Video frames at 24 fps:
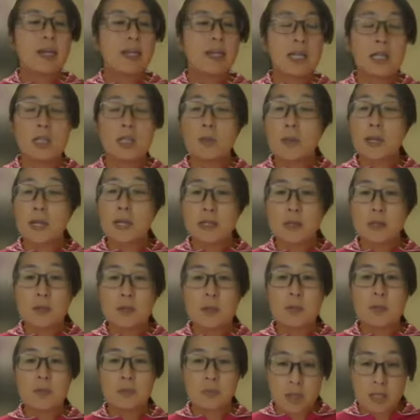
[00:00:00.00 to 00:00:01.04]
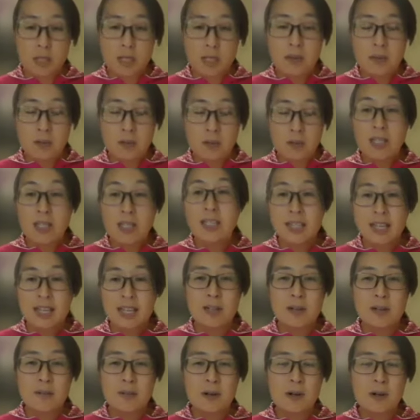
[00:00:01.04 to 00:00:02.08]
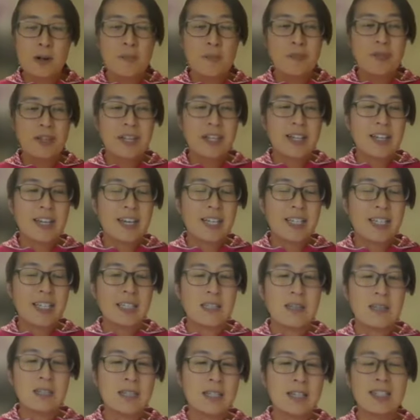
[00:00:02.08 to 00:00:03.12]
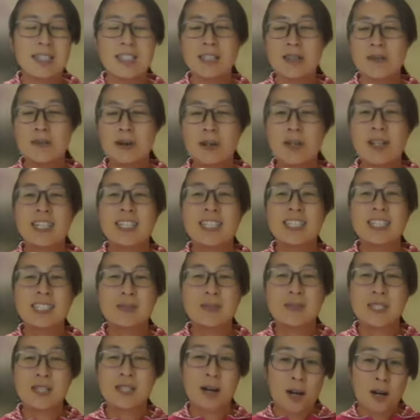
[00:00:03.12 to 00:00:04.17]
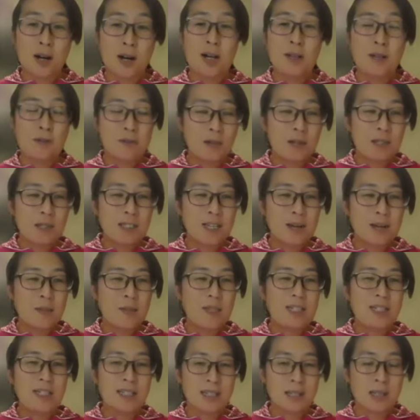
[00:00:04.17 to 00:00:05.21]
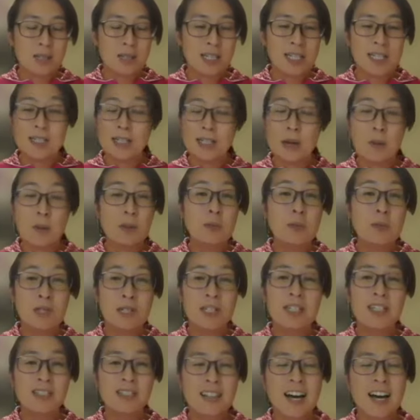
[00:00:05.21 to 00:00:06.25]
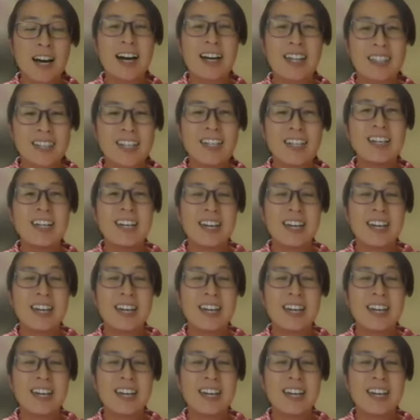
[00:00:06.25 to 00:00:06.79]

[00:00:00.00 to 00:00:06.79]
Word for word: This patient was really, really thankful. And she said she felt like she was hard first time in this unit. So I was really glad.